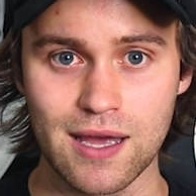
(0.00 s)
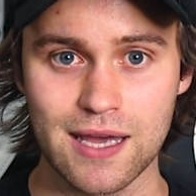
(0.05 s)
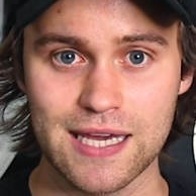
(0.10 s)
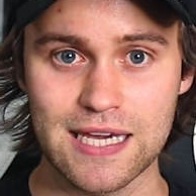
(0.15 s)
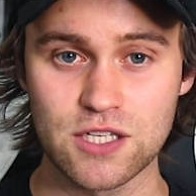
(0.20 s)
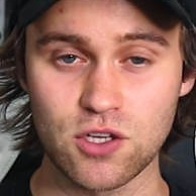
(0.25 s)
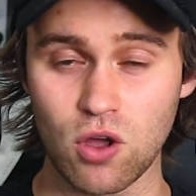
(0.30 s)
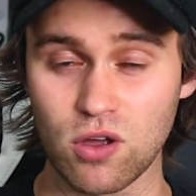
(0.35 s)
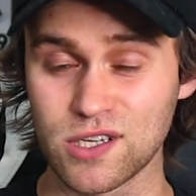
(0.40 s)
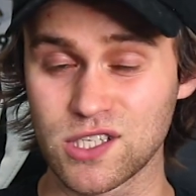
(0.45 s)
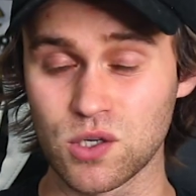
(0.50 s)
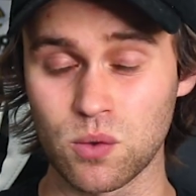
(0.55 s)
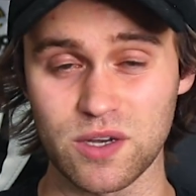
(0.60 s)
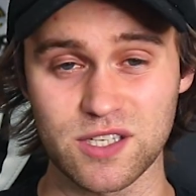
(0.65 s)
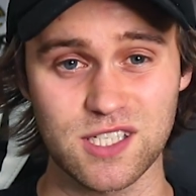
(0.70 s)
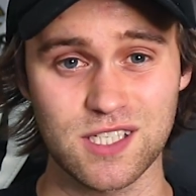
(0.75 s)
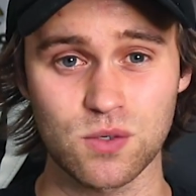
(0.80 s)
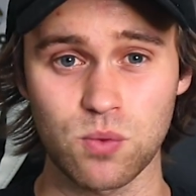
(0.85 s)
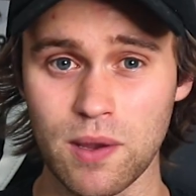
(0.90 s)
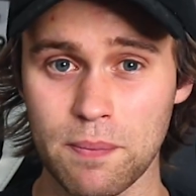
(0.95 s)
He's also
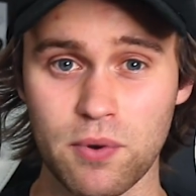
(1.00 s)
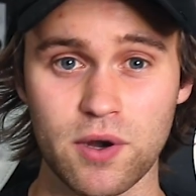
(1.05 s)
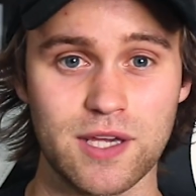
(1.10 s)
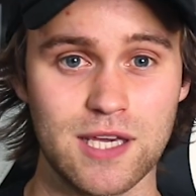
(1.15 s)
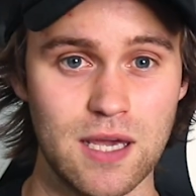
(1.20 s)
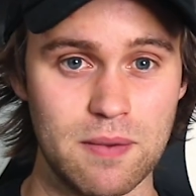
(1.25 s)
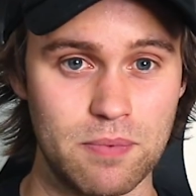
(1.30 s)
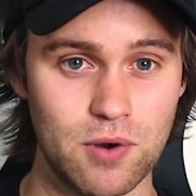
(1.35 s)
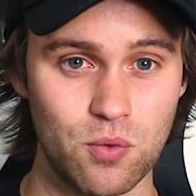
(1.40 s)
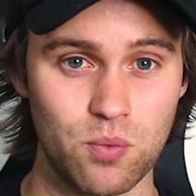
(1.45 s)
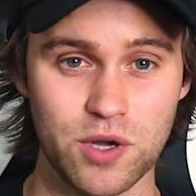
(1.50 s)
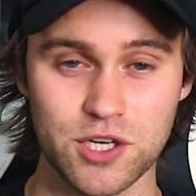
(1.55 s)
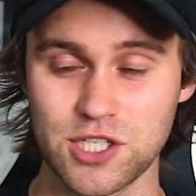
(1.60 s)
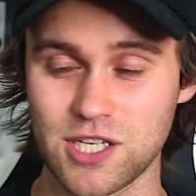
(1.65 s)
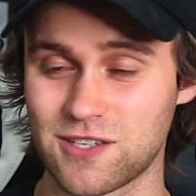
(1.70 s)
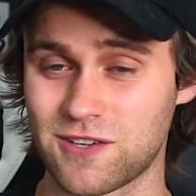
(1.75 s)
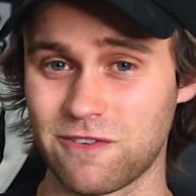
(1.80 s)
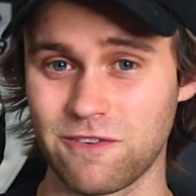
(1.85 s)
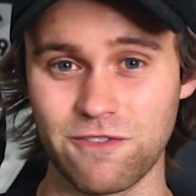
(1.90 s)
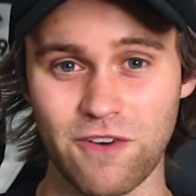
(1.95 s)
a sweeper keeper, which
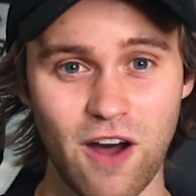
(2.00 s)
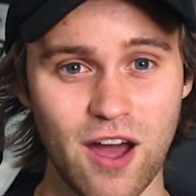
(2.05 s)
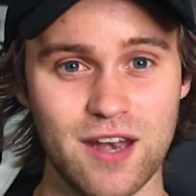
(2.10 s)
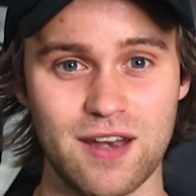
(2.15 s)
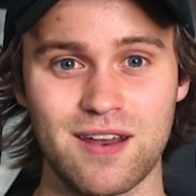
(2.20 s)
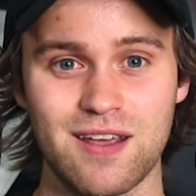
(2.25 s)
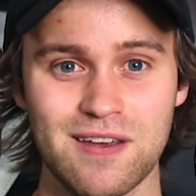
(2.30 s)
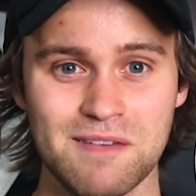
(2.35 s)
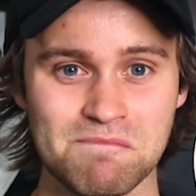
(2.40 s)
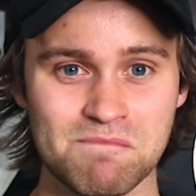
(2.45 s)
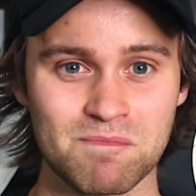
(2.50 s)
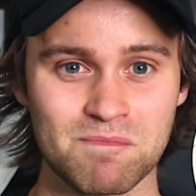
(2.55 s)
is fun.